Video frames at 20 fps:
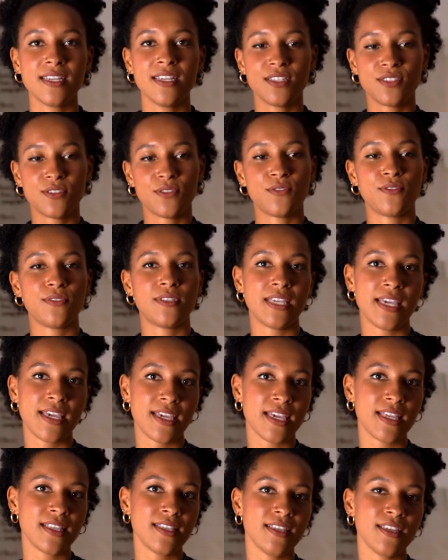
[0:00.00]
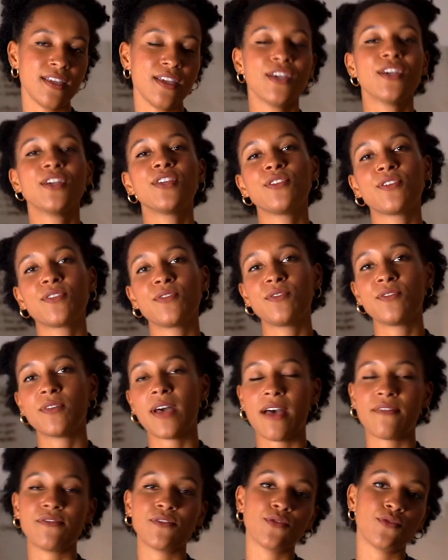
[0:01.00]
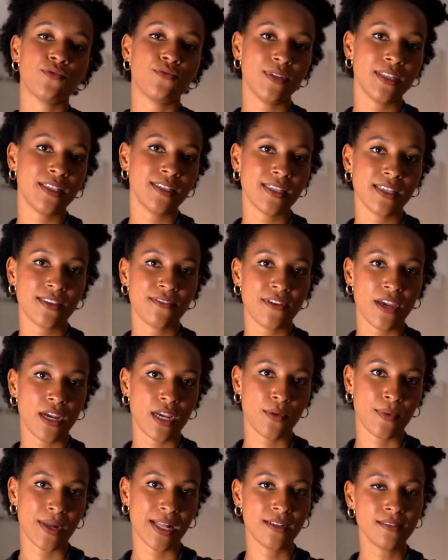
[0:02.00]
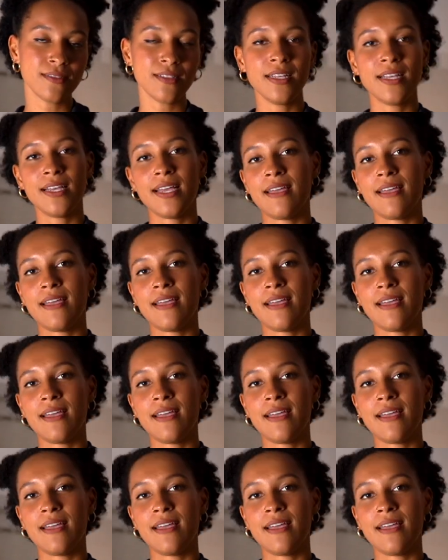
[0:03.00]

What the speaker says: So take it, you have to rinse it very well.